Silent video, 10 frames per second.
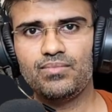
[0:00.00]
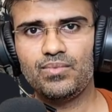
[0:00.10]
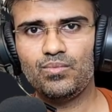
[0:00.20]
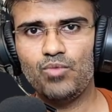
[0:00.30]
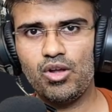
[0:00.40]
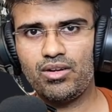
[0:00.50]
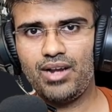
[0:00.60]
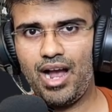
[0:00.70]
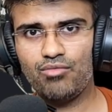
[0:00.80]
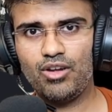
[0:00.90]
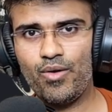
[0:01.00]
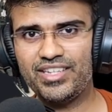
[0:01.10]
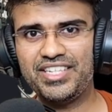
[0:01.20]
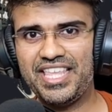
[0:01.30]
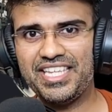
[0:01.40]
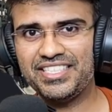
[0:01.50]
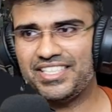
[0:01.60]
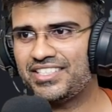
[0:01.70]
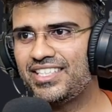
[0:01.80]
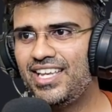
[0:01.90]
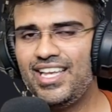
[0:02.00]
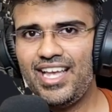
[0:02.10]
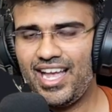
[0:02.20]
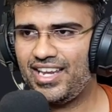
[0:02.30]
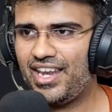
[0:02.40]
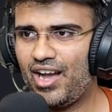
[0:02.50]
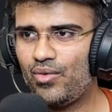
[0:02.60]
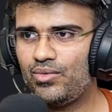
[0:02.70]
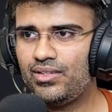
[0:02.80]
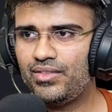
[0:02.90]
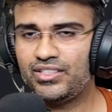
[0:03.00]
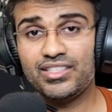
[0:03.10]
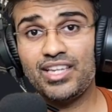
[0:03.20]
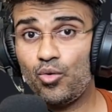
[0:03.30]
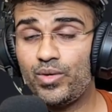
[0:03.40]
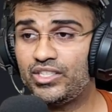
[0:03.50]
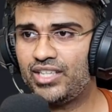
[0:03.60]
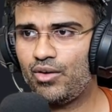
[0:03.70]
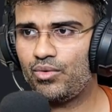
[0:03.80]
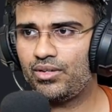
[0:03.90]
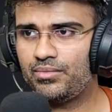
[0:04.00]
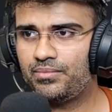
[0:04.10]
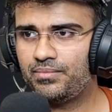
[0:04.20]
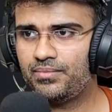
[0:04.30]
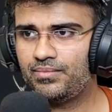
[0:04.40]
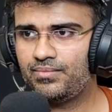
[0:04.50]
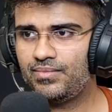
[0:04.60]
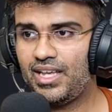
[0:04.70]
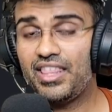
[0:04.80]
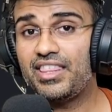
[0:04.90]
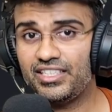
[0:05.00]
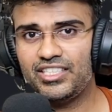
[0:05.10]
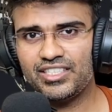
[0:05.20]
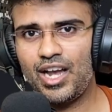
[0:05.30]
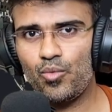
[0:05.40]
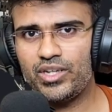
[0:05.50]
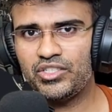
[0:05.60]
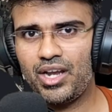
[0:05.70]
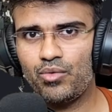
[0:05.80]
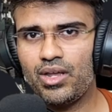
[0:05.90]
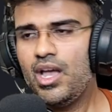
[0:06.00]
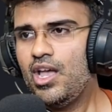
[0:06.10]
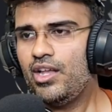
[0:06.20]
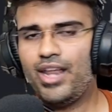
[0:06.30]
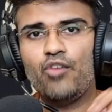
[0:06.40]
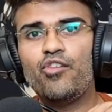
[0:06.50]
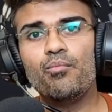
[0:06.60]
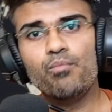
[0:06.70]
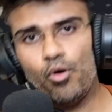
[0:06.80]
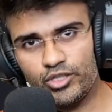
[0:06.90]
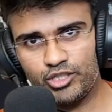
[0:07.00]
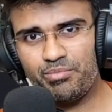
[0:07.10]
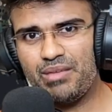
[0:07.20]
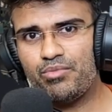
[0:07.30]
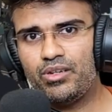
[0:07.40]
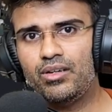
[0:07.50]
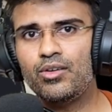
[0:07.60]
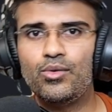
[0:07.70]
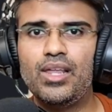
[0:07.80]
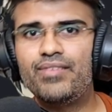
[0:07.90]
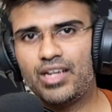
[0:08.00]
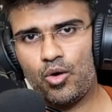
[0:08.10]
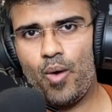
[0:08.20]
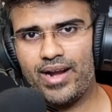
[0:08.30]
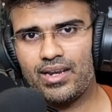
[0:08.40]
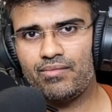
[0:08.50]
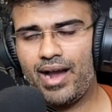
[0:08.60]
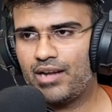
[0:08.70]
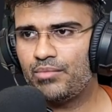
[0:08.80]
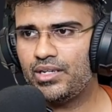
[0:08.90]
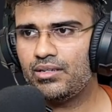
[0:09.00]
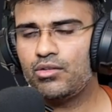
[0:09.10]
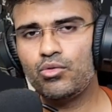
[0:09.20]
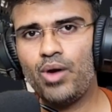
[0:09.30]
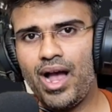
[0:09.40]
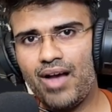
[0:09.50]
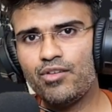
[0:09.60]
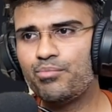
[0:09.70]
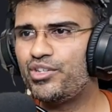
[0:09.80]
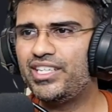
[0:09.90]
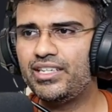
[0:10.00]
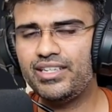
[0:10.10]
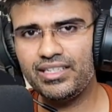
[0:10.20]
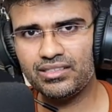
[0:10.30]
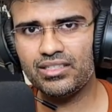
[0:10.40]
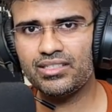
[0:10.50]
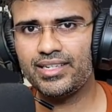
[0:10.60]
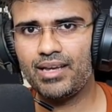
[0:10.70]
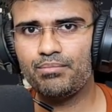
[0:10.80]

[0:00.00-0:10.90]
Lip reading: Look how noisy this is. And now this is how we sound. This is how we sound. Now, for most people who live in a quiet environment, who have a pretty decent setup